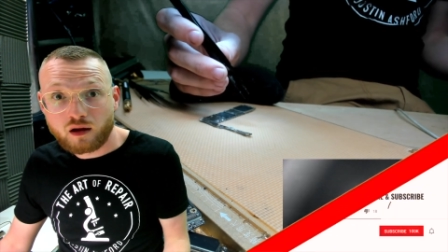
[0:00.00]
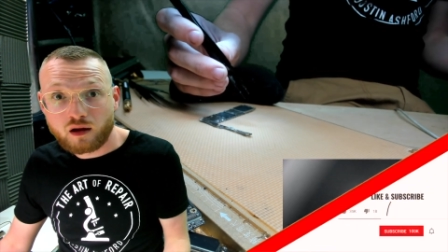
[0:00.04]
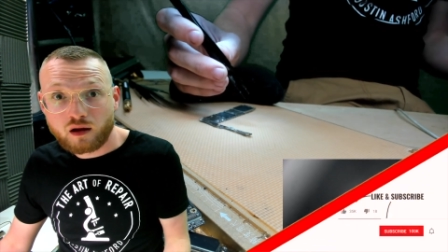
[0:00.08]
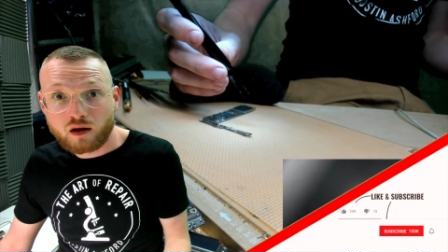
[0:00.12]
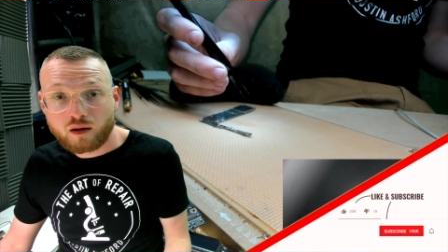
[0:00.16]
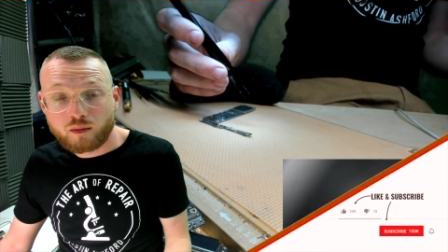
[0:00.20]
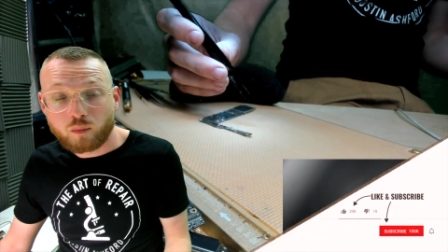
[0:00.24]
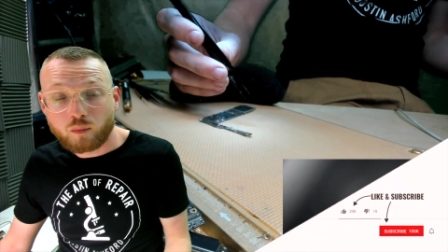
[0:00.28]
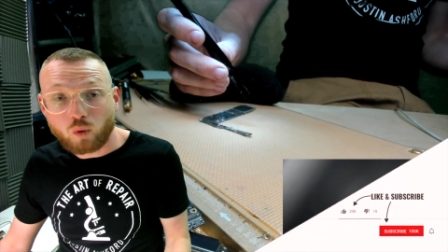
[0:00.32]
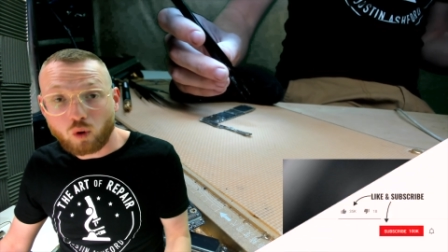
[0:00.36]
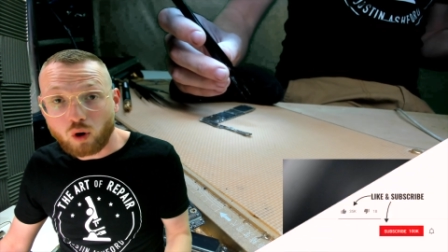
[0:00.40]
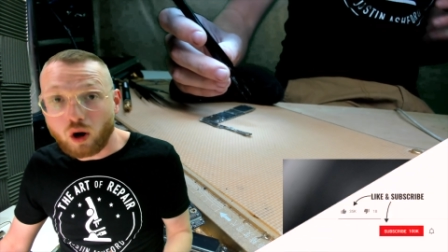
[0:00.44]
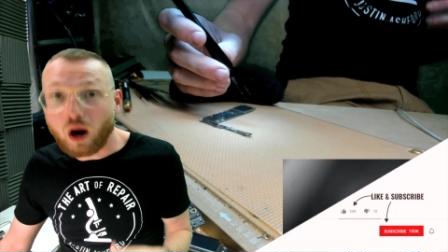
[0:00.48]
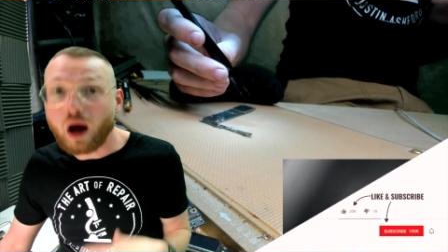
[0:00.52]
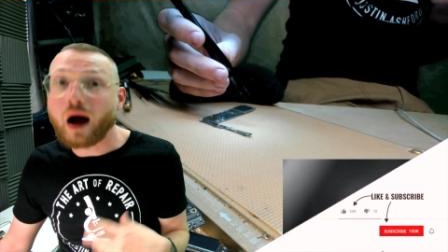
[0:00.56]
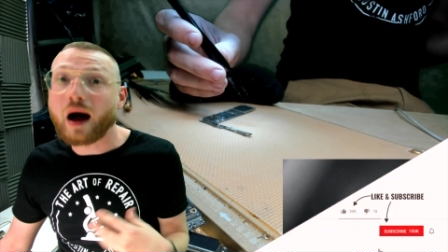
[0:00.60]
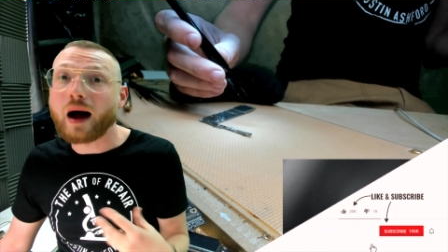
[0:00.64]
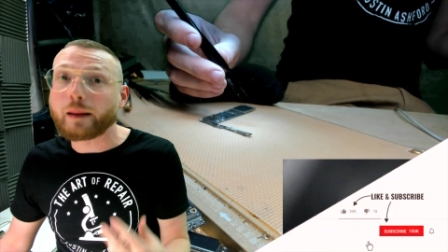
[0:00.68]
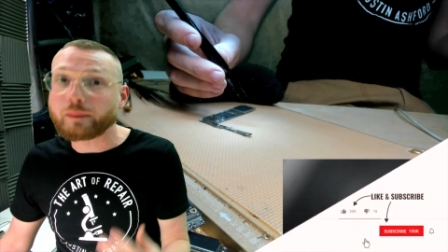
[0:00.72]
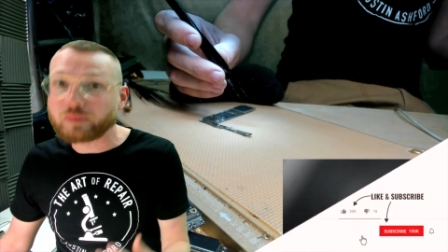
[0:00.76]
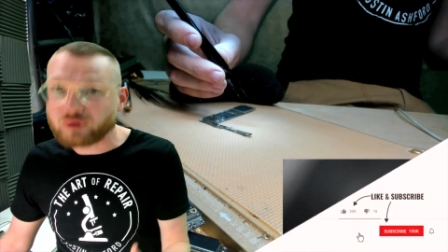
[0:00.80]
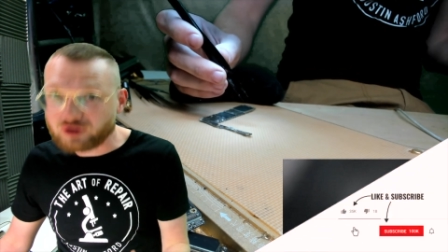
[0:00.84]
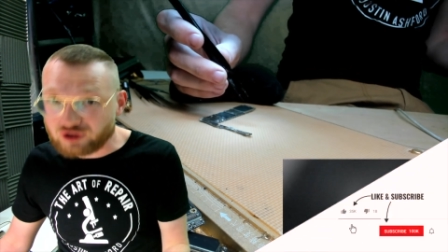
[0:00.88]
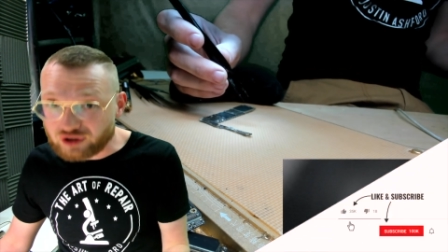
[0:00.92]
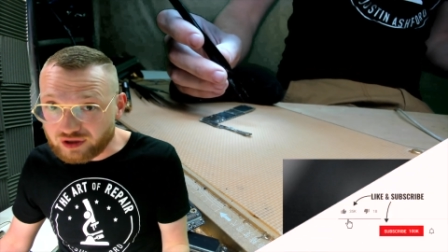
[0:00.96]
more
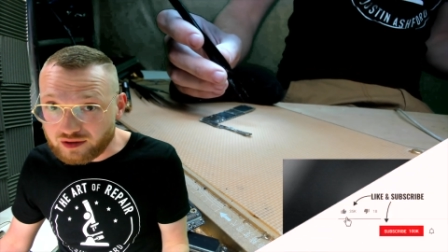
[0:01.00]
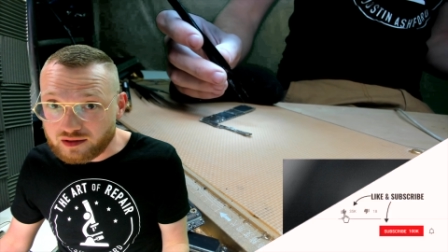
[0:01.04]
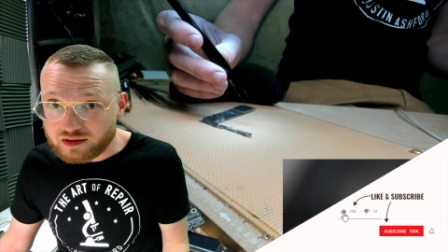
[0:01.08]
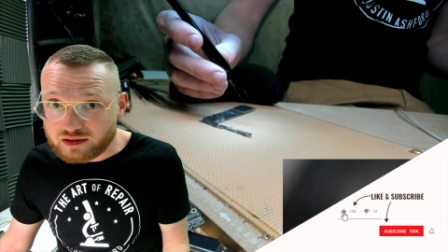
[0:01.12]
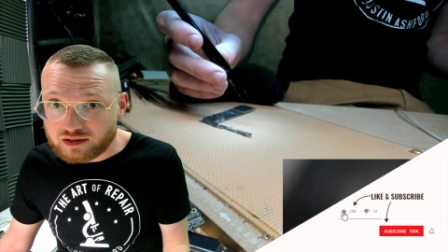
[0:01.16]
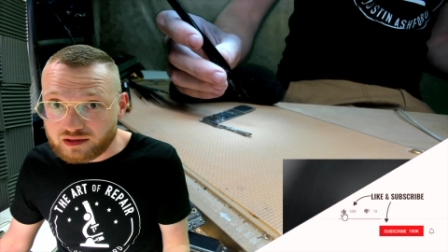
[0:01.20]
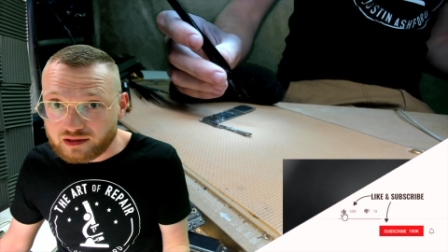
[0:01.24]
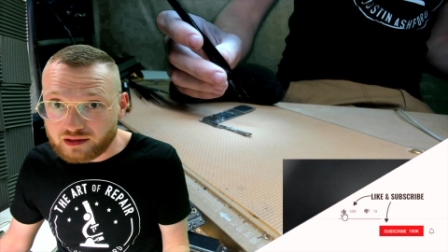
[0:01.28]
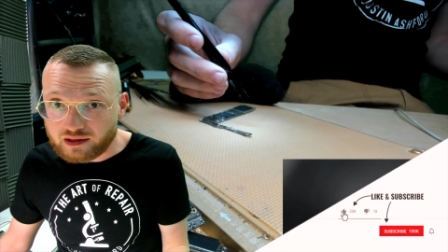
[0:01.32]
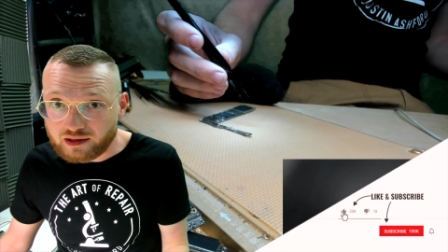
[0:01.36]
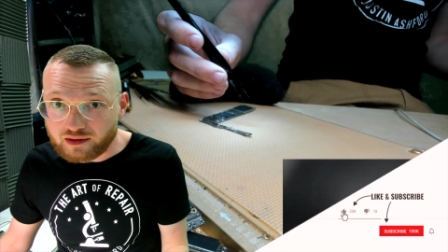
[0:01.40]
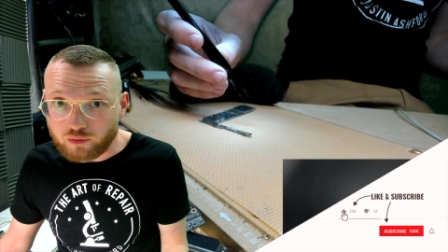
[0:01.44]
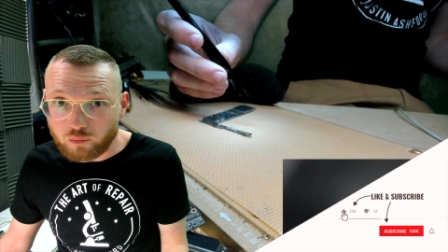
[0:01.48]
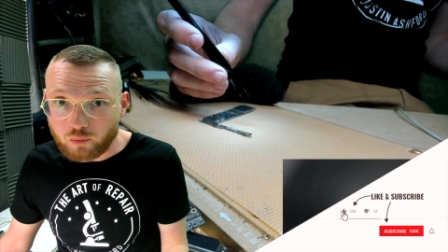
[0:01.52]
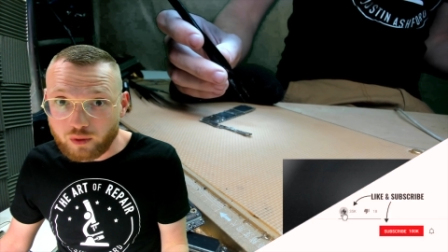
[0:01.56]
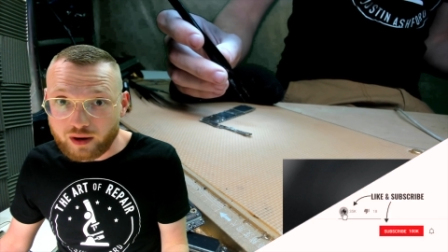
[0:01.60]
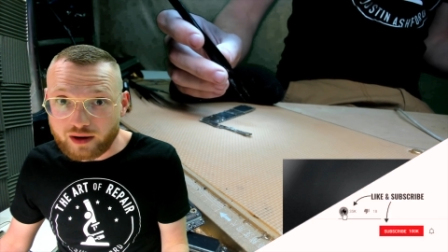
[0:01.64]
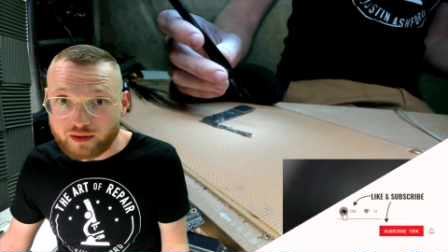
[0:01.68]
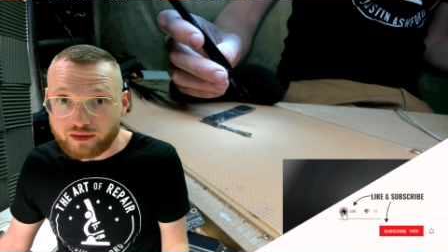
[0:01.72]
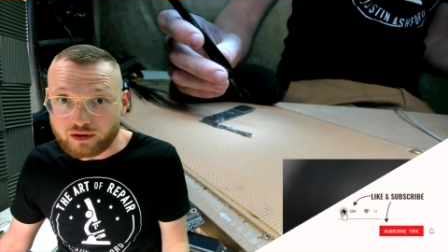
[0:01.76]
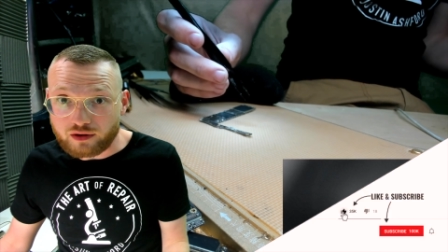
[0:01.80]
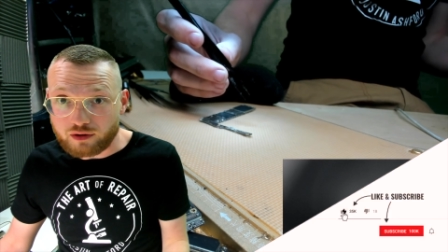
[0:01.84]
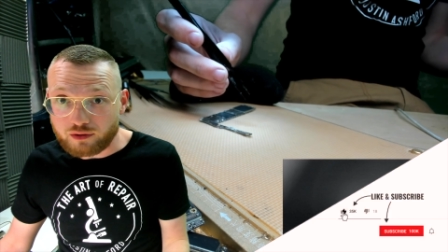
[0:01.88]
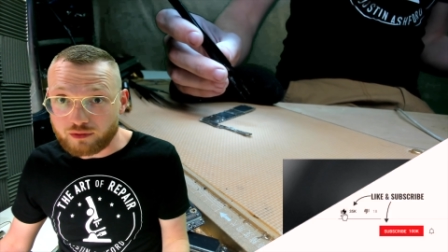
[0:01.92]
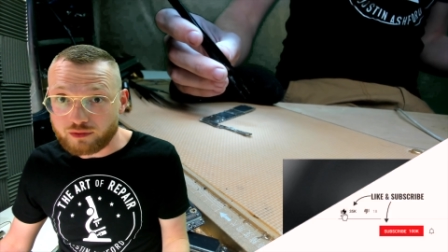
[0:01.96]
options in the way
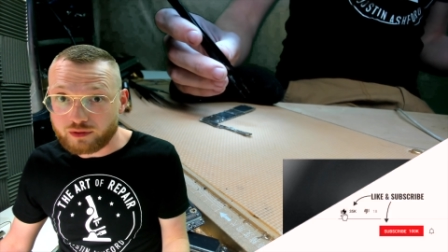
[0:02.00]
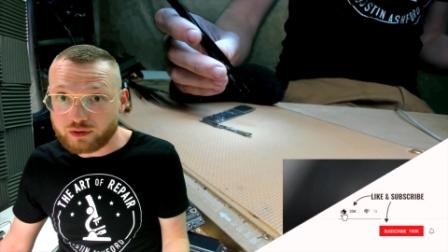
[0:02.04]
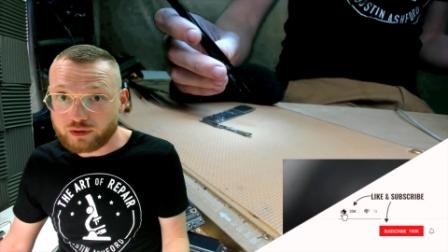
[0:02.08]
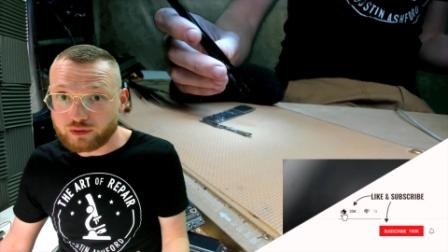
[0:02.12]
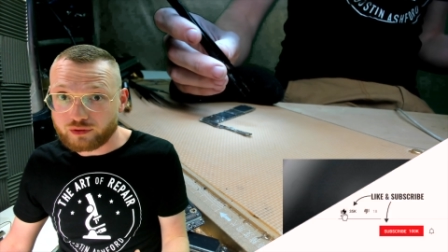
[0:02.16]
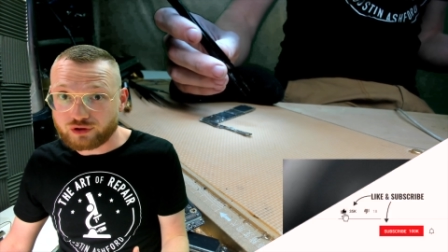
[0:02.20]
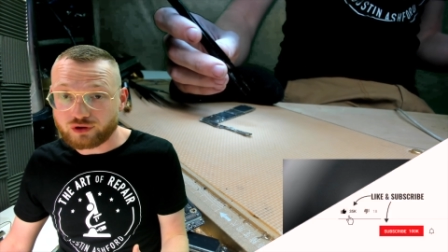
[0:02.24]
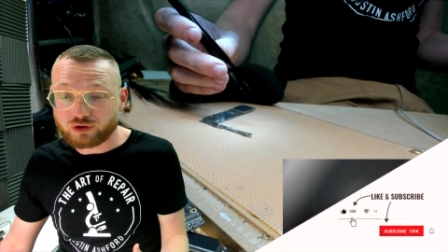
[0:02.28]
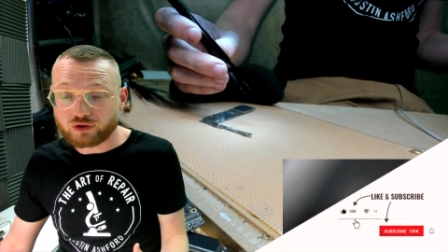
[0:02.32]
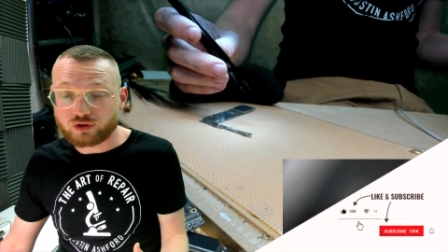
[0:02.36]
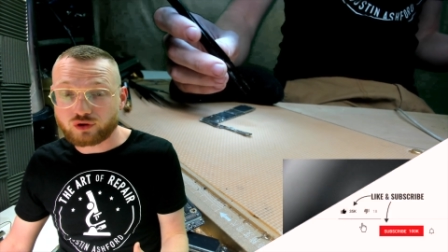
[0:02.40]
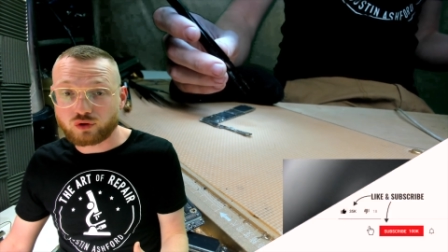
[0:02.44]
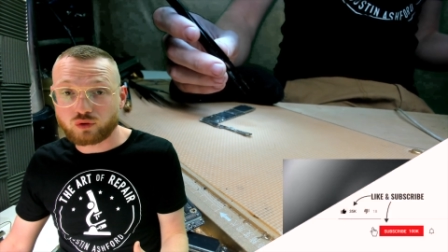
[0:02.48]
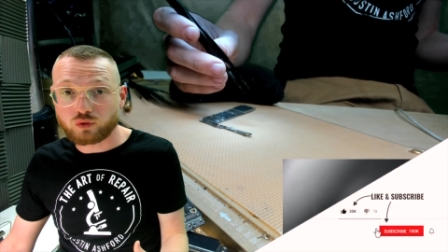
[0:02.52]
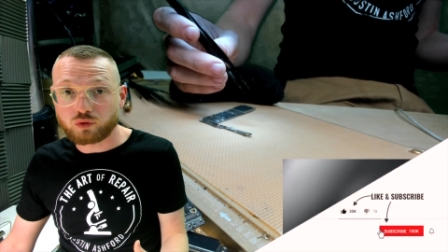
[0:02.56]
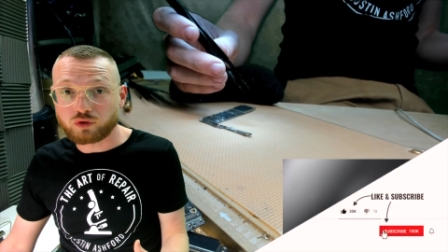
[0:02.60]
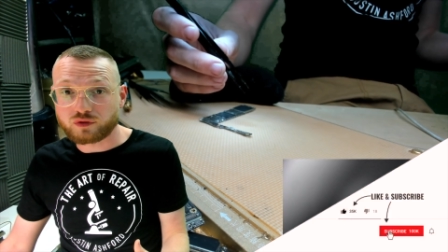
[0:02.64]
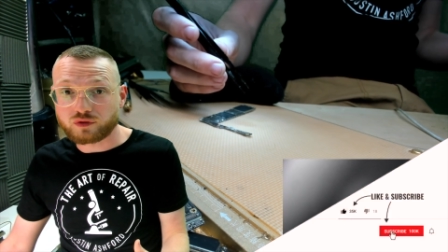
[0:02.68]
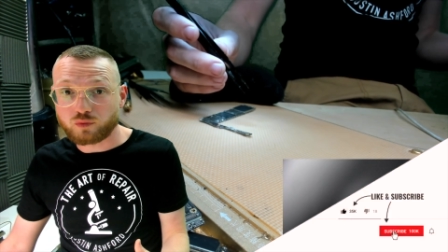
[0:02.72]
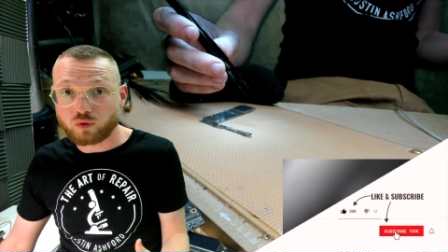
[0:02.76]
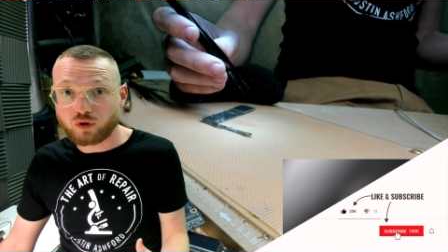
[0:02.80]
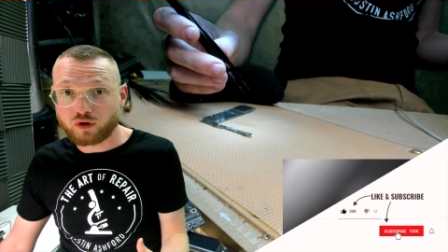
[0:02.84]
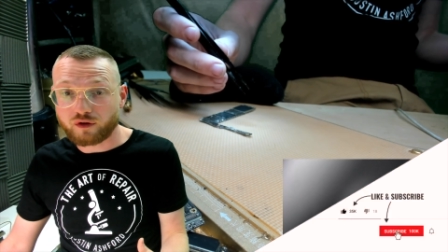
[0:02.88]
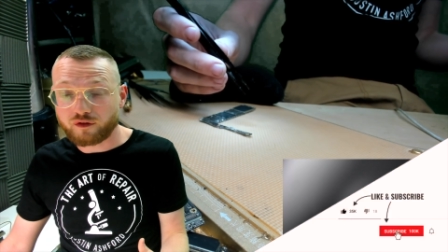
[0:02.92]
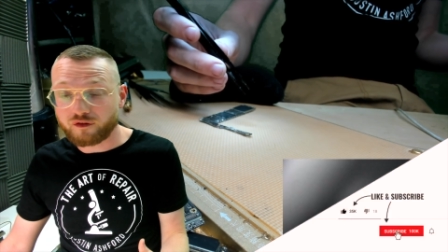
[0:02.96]
that you use your tools
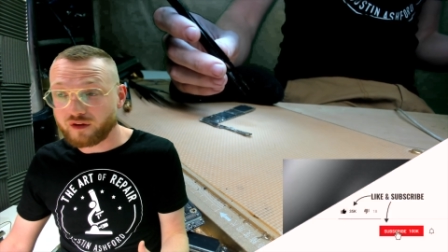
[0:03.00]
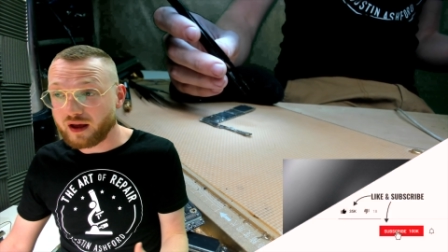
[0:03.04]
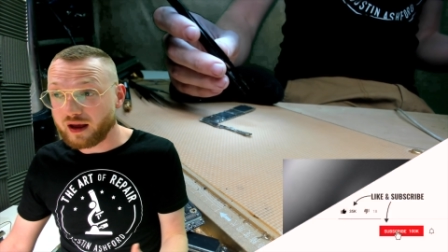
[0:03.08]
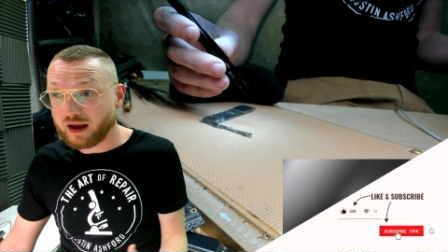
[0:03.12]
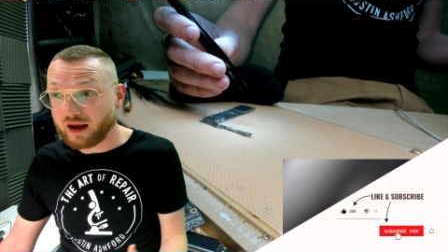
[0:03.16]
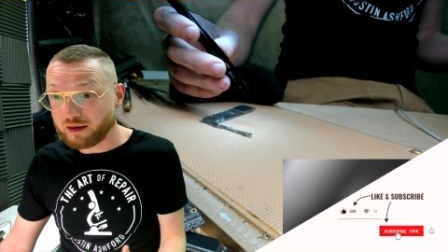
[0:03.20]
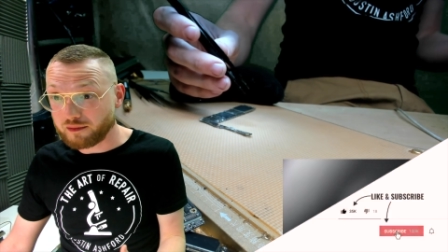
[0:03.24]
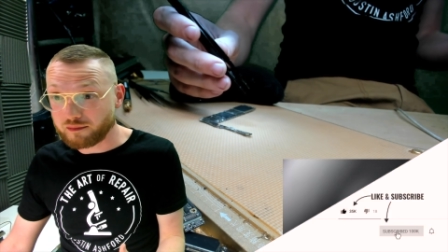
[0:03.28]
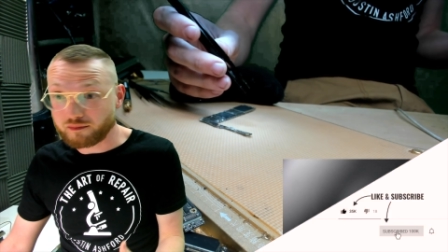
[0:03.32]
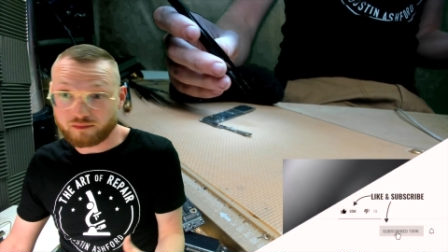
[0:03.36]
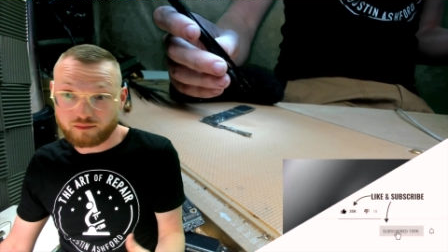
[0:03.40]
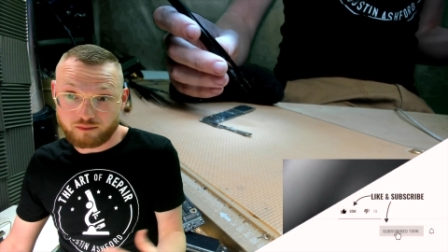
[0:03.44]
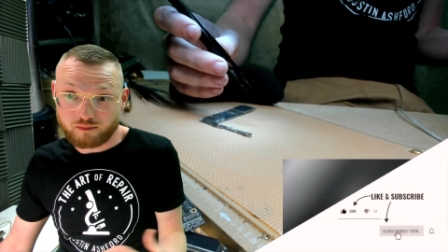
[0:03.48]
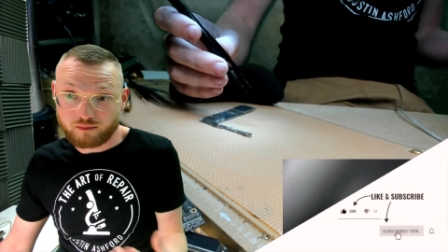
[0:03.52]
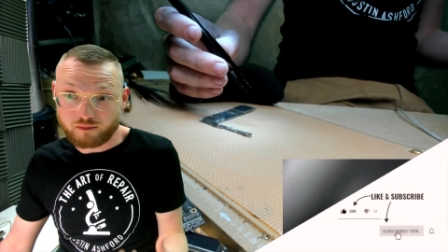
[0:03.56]
more and